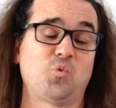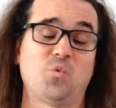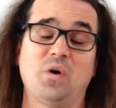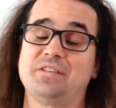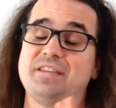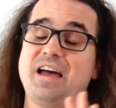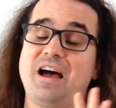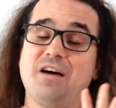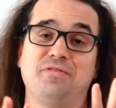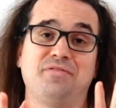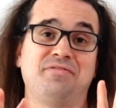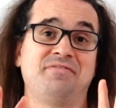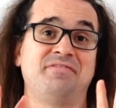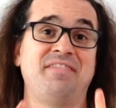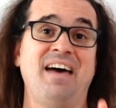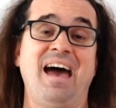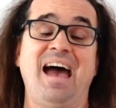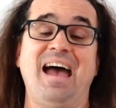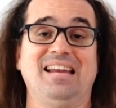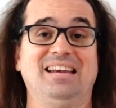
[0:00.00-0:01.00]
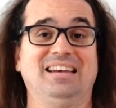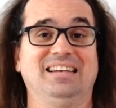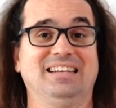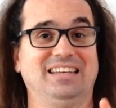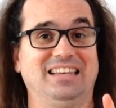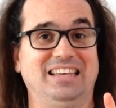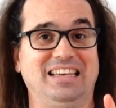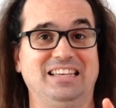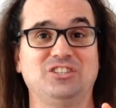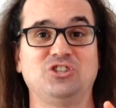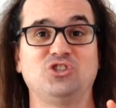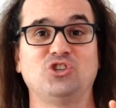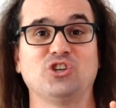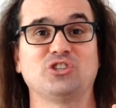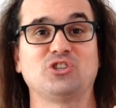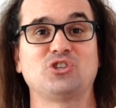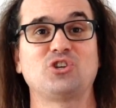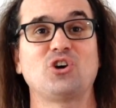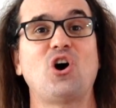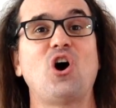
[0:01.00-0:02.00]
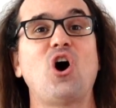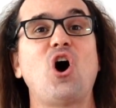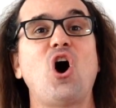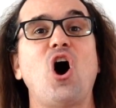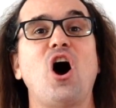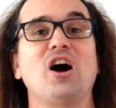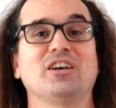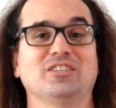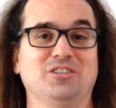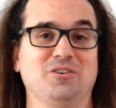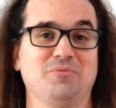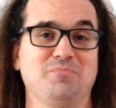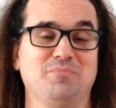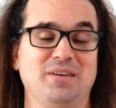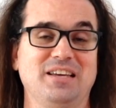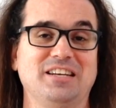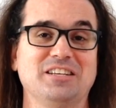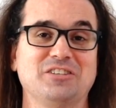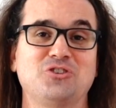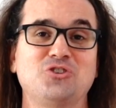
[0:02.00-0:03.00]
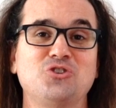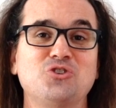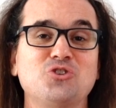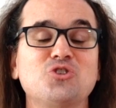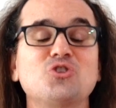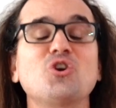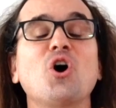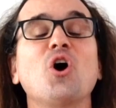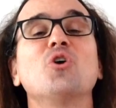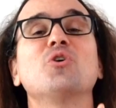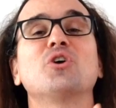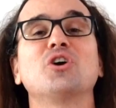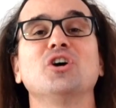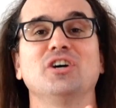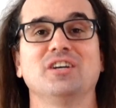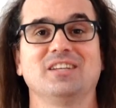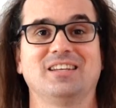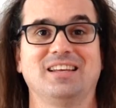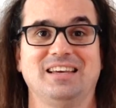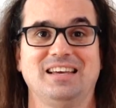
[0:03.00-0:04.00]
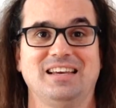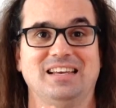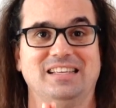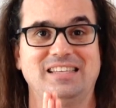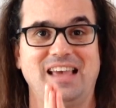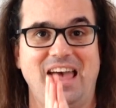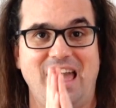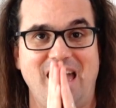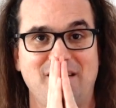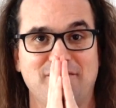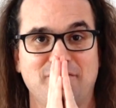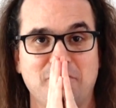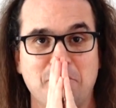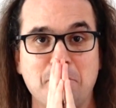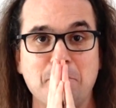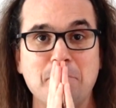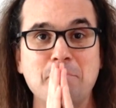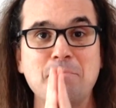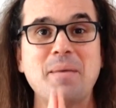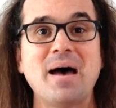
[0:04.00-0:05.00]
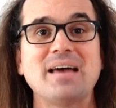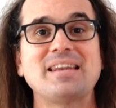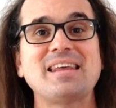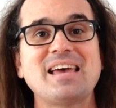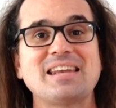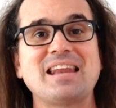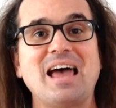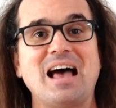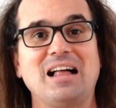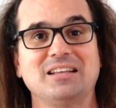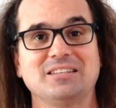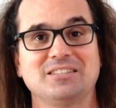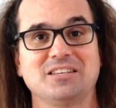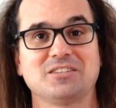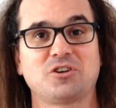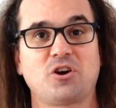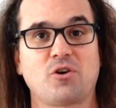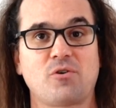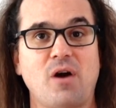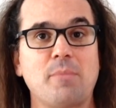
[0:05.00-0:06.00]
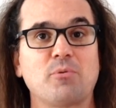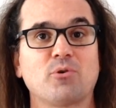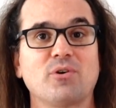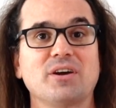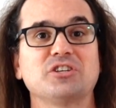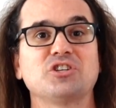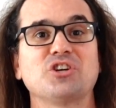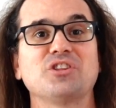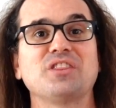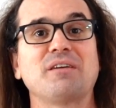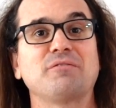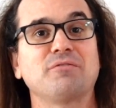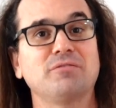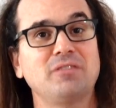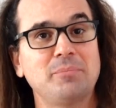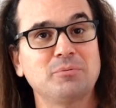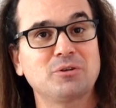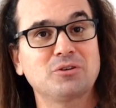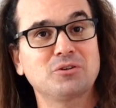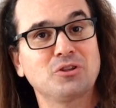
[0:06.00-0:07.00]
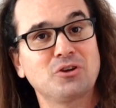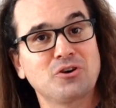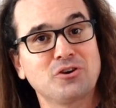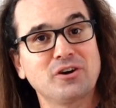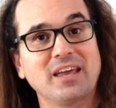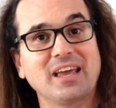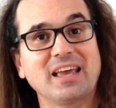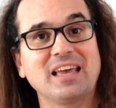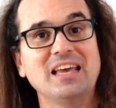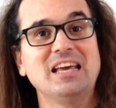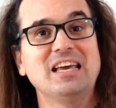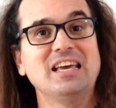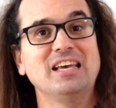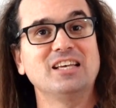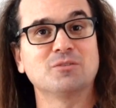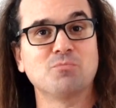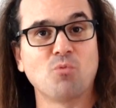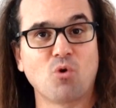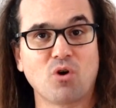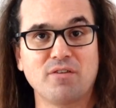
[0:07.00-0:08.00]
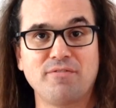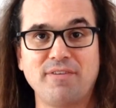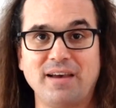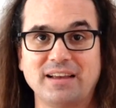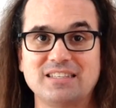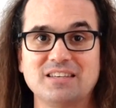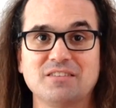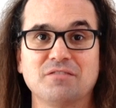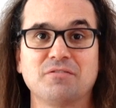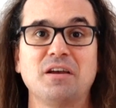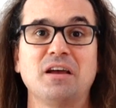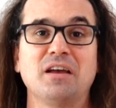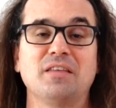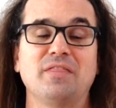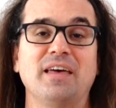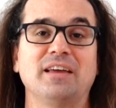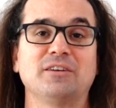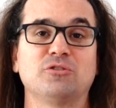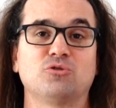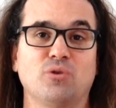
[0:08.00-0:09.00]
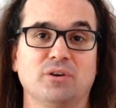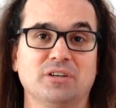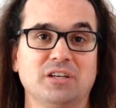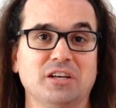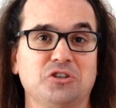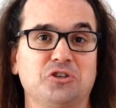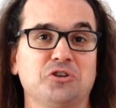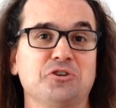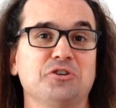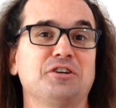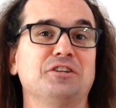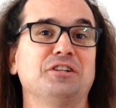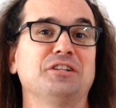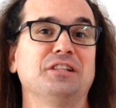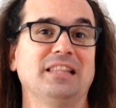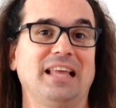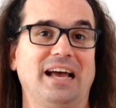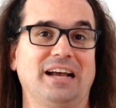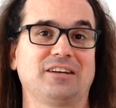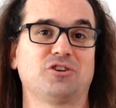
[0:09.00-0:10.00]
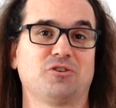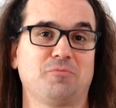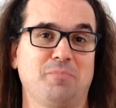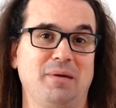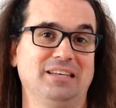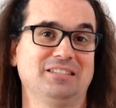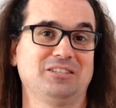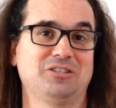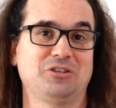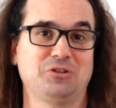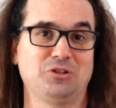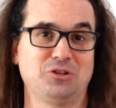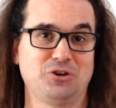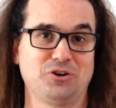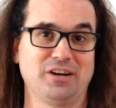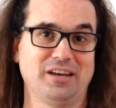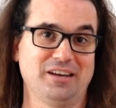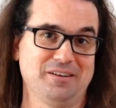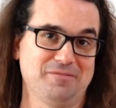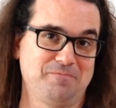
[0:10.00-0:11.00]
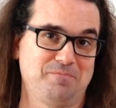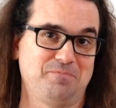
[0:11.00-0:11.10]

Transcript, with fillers: Well, now that is just awesome. It is so good to have meta analysis corroboration that flipped learning is more effective than traditional lecture based learning.